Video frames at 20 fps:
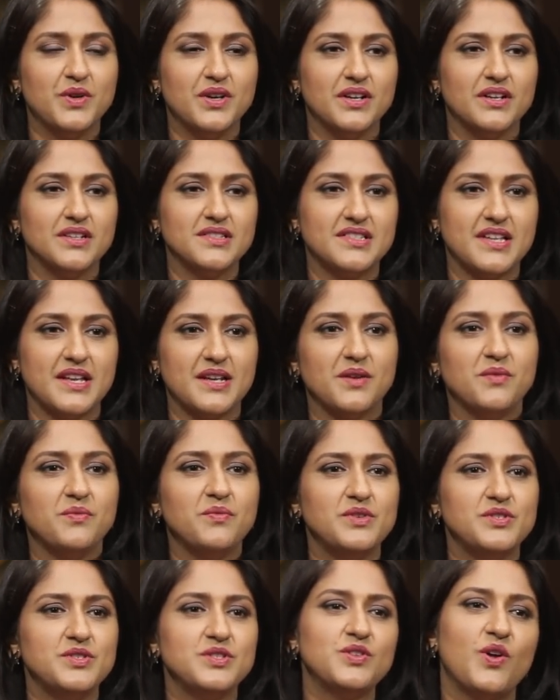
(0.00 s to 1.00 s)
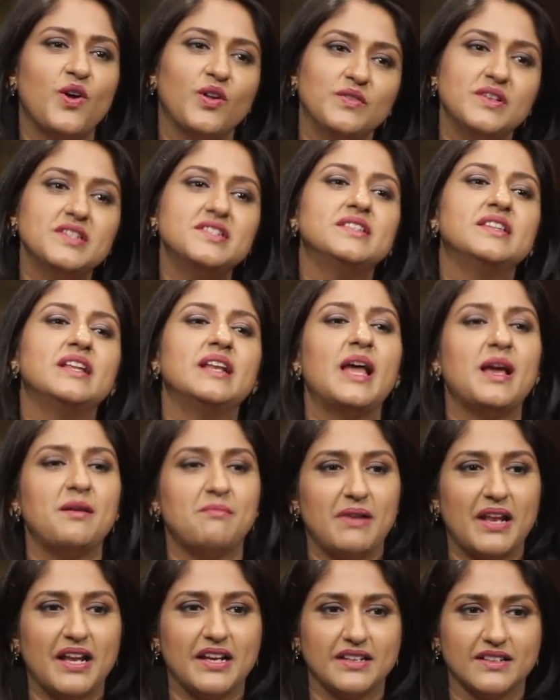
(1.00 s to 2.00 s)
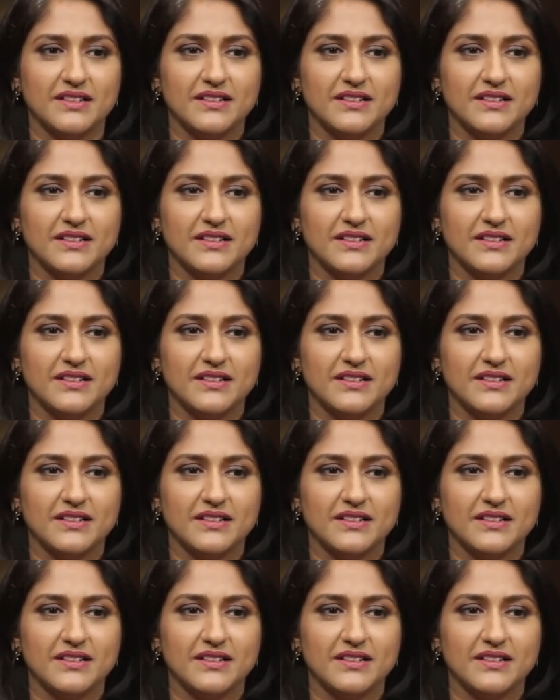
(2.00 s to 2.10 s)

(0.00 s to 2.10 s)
a setup which is always in the limelight?